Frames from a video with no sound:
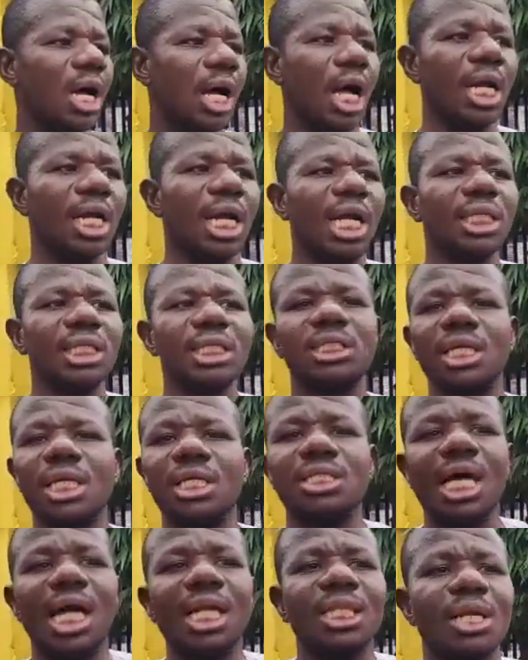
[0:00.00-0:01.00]
And that is
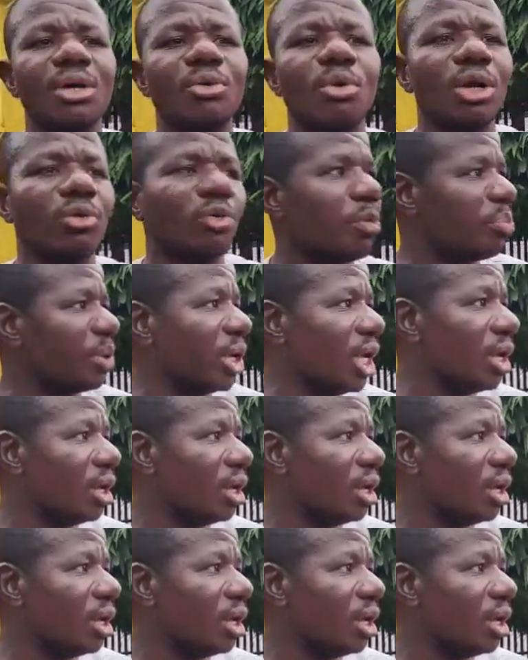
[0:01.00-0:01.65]
exactly what we play.